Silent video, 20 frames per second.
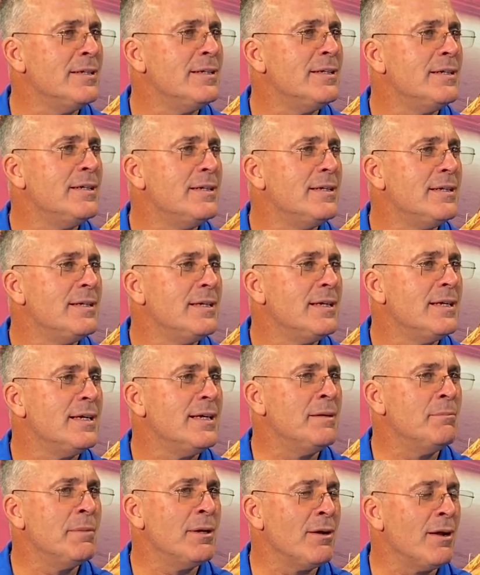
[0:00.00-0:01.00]
Middle
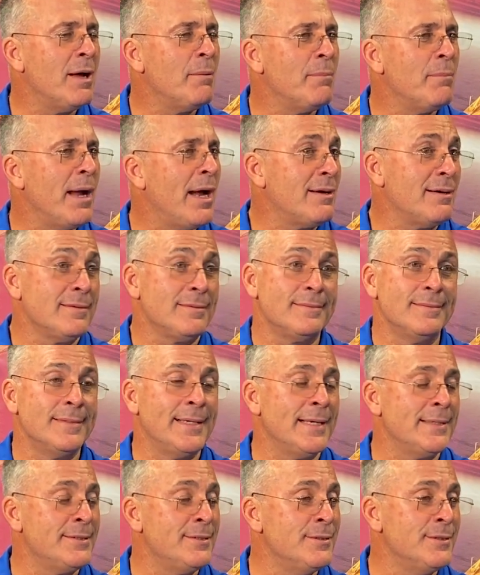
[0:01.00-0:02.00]
linebacker. middle linebacker, we
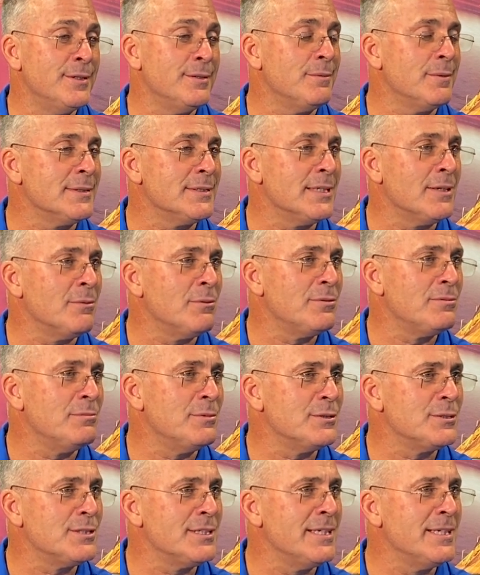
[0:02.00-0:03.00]
got two good ones there. We'll,
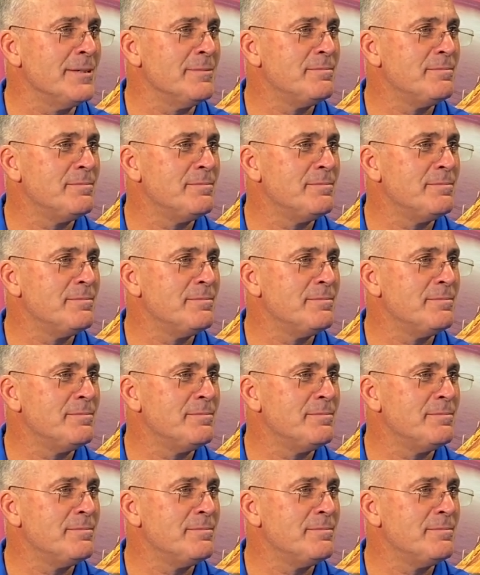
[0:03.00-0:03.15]
we'll see.